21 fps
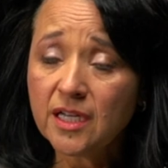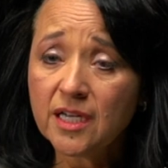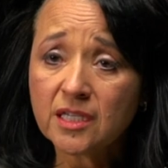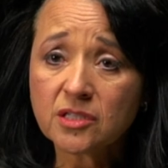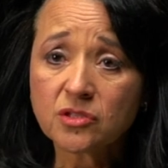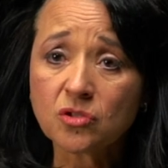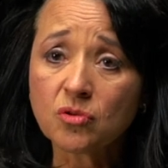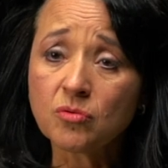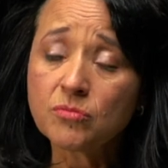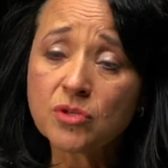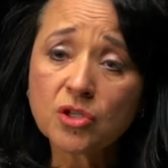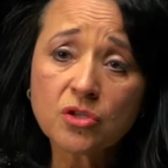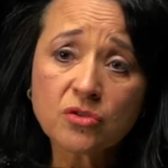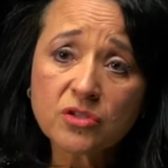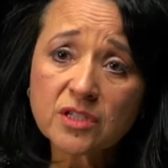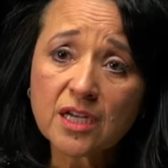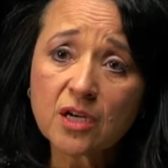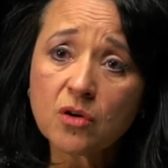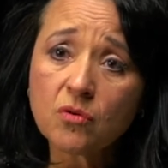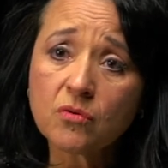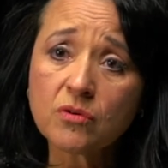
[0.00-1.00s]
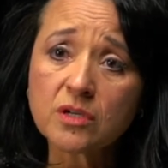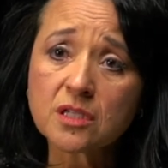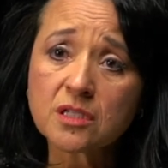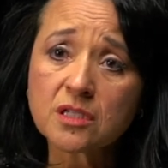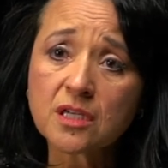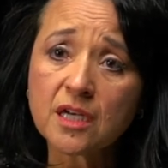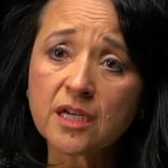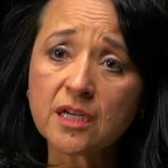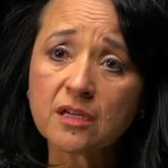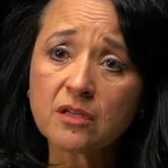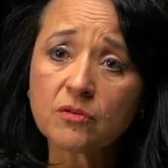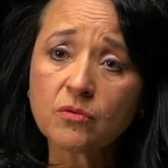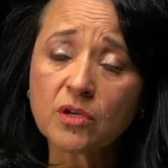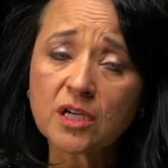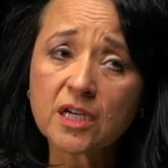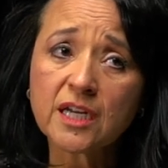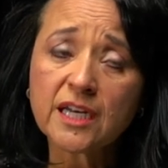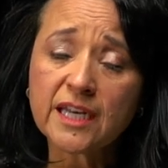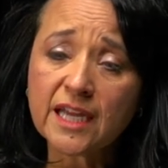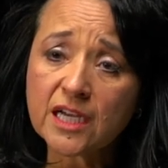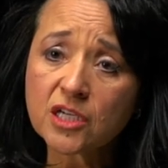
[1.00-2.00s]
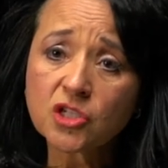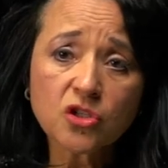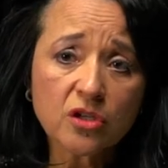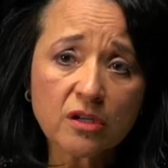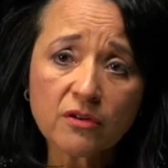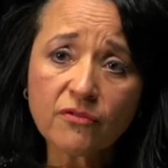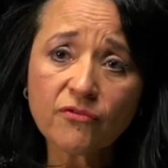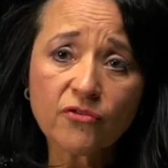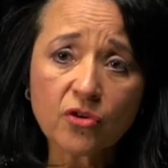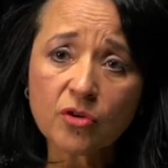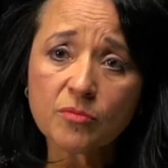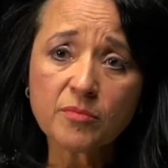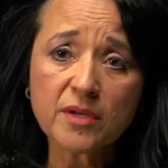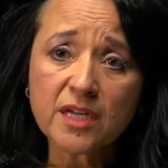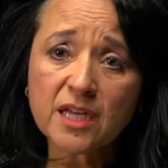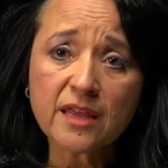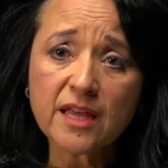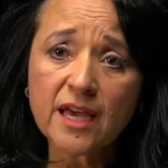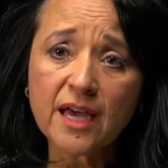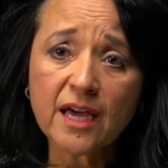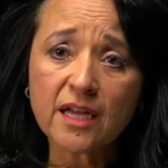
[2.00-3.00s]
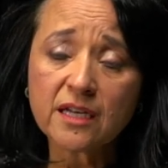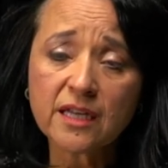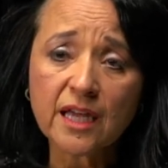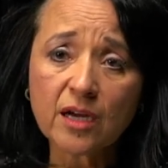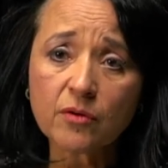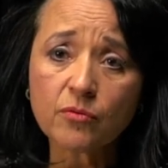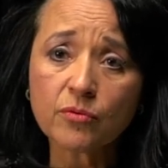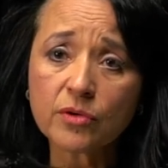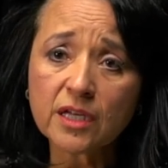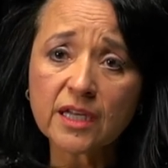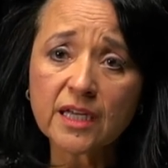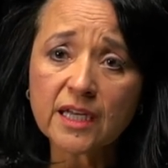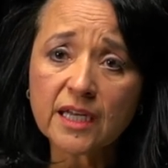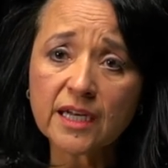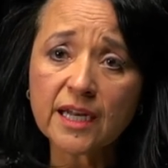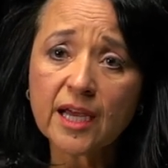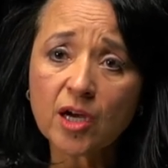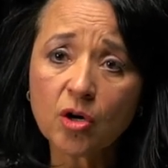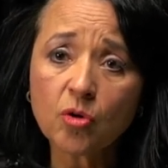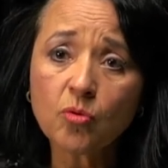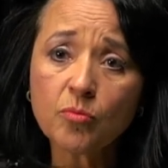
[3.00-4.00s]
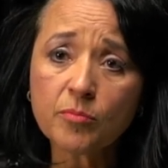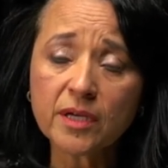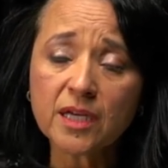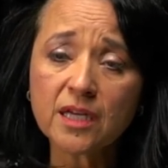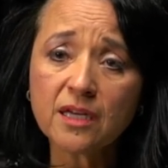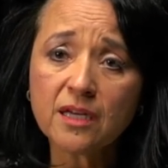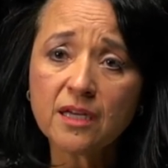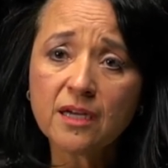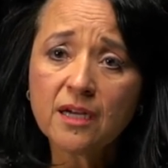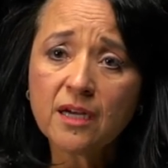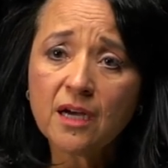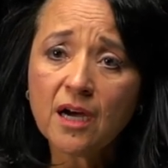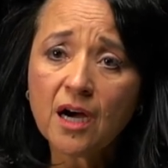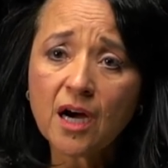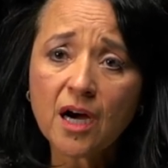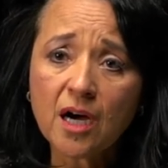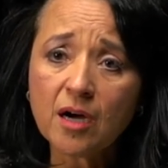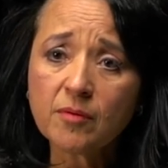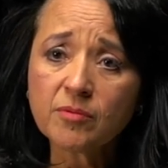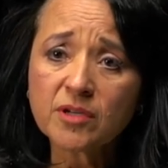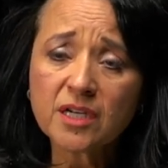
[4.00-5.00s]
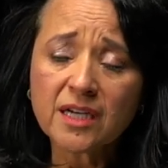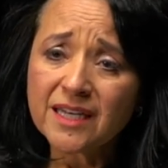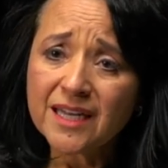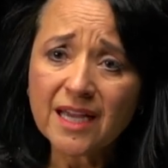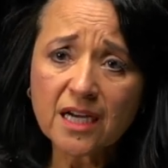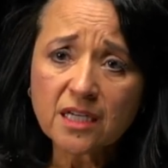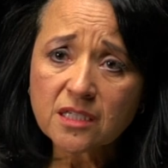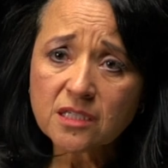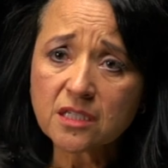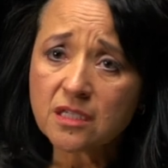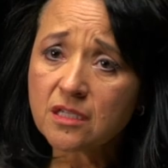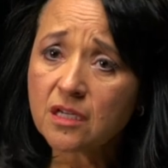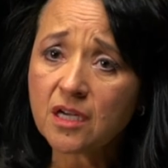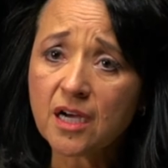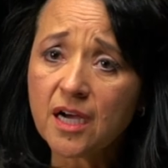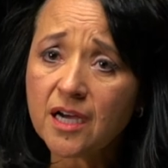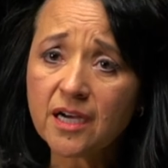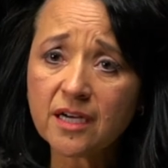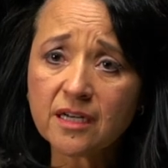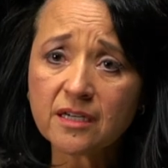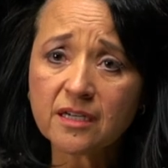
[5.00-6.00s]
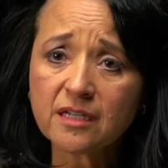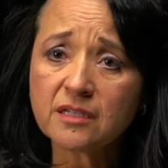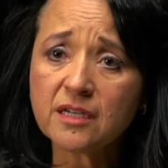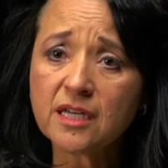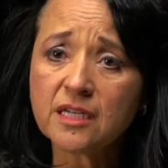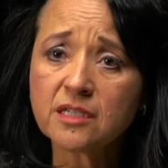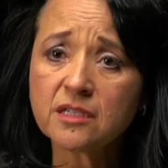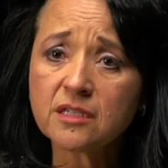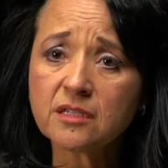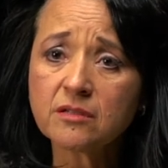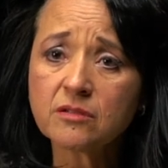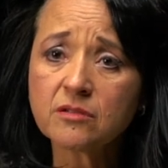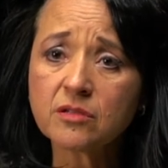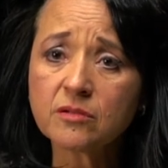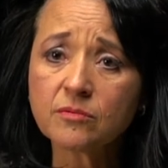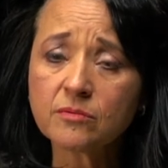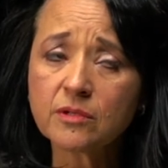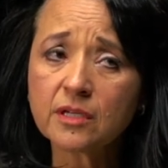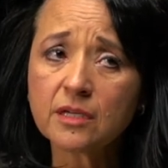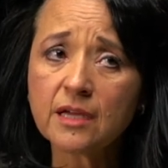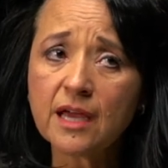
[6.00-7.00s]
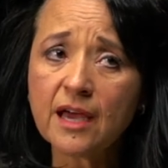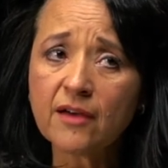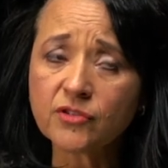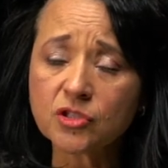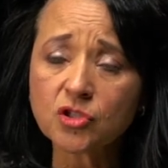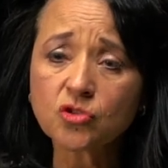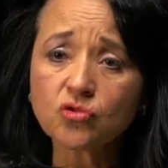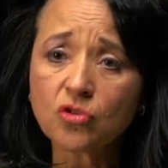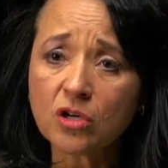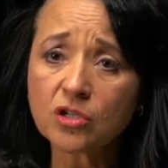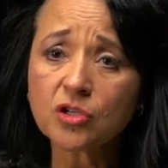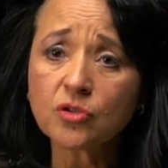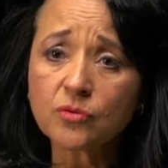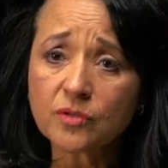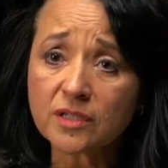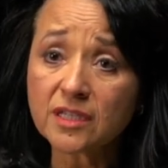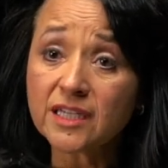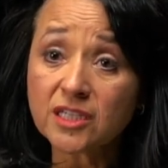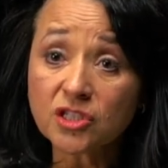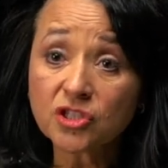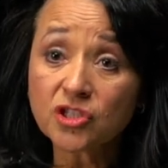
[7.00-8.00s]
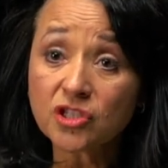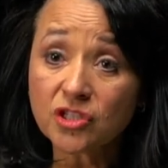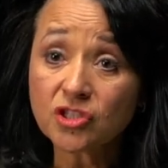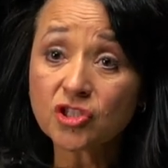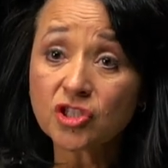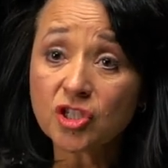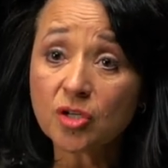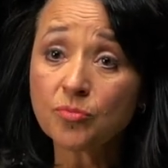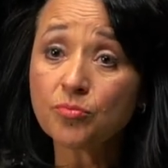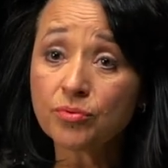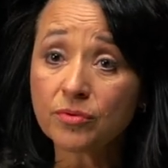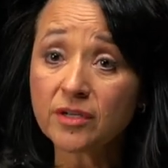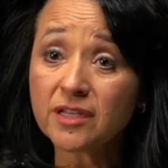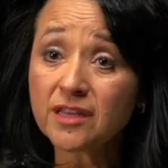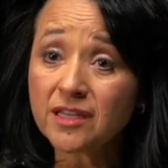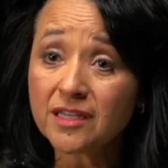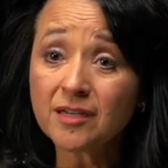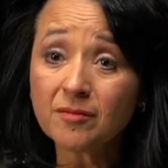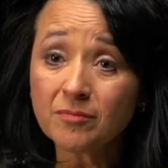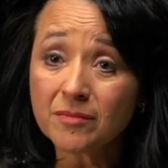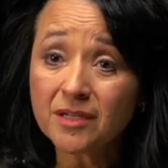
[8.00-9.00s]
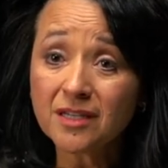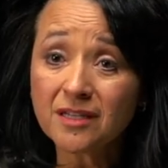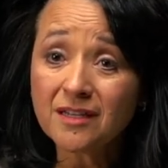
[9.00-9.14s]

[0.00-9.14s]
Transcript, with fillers: So music was a, a connection for me that that really had helped me um, connect to God God and, and to, to, have a stronger relationship with Him.